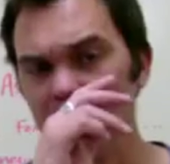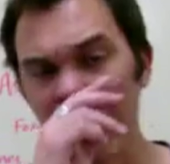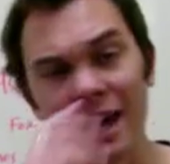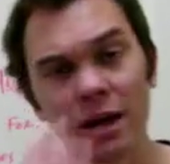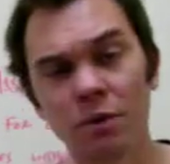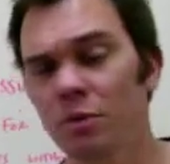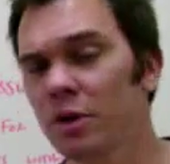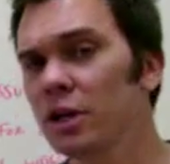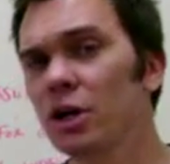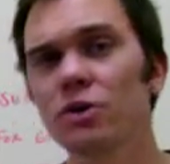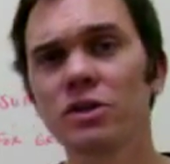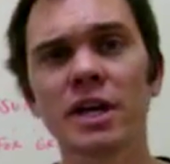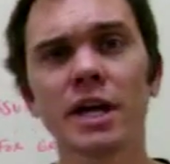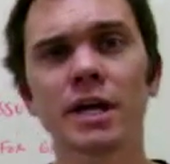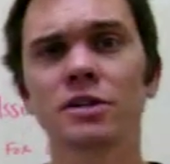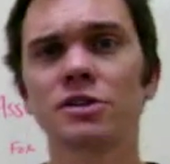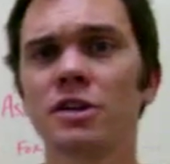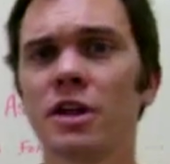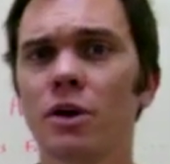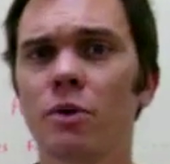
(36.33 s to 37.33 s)
And we know the
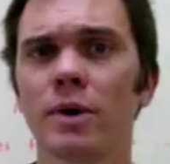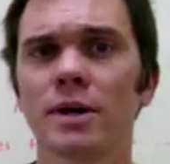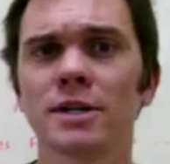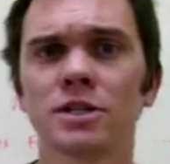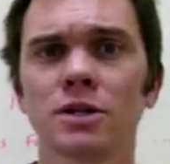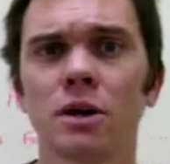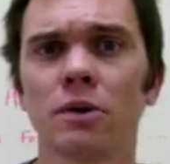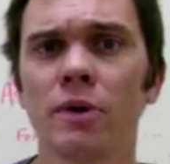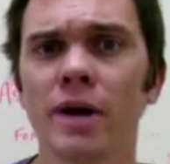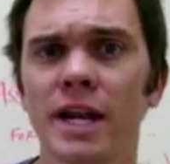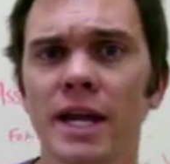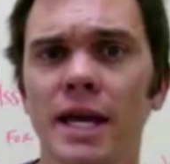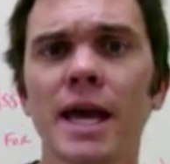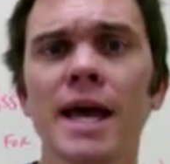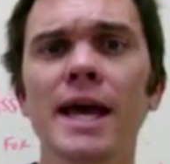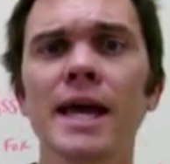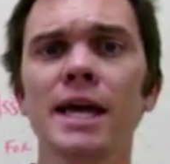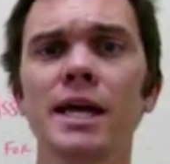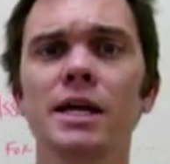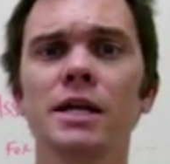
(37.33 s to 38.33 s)
answer to that question
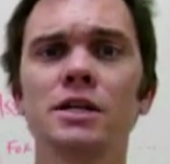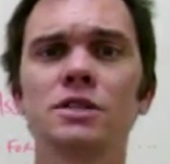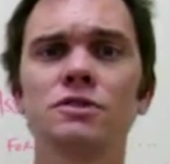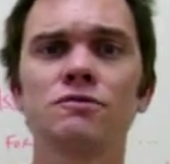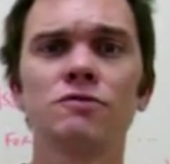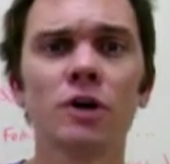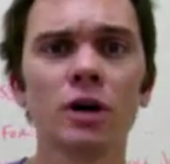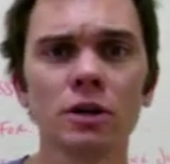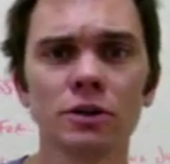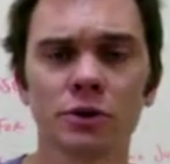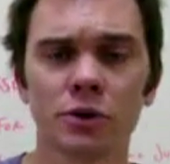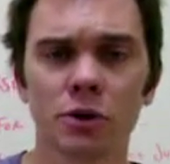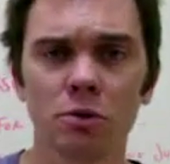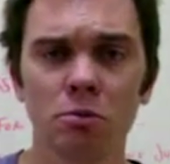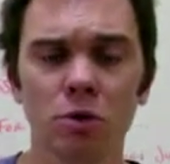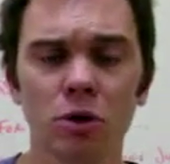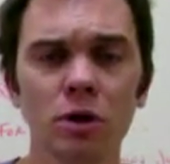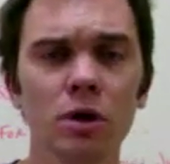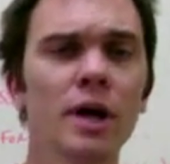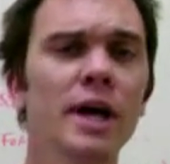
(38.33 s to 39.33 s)
already. It is
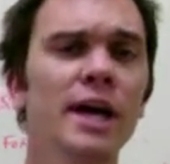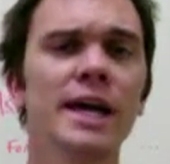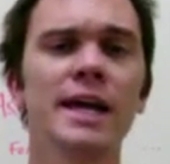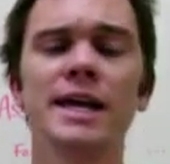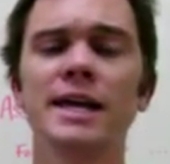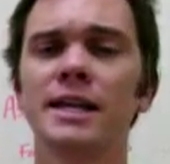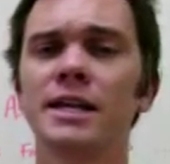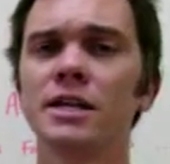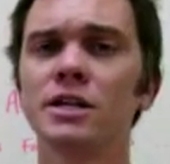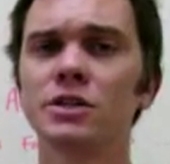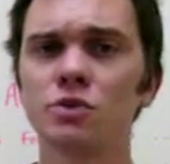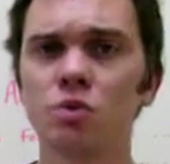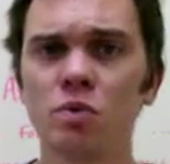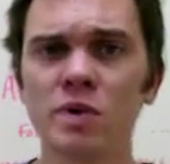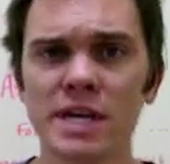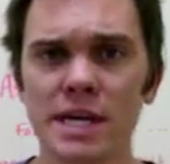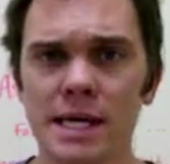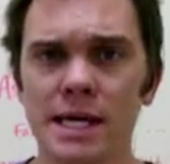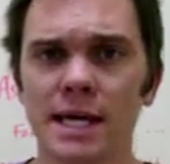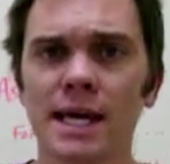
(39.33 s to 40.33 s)
vulnerable, it is
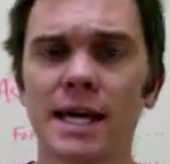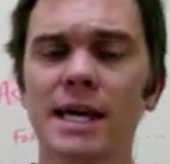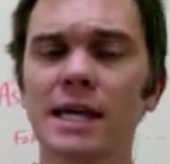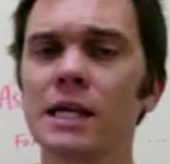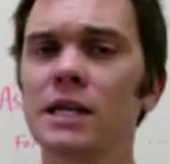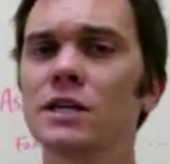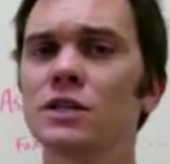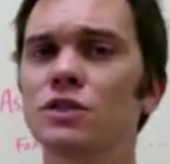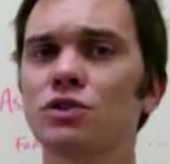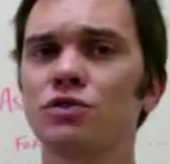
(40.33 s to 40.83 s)
weak, it is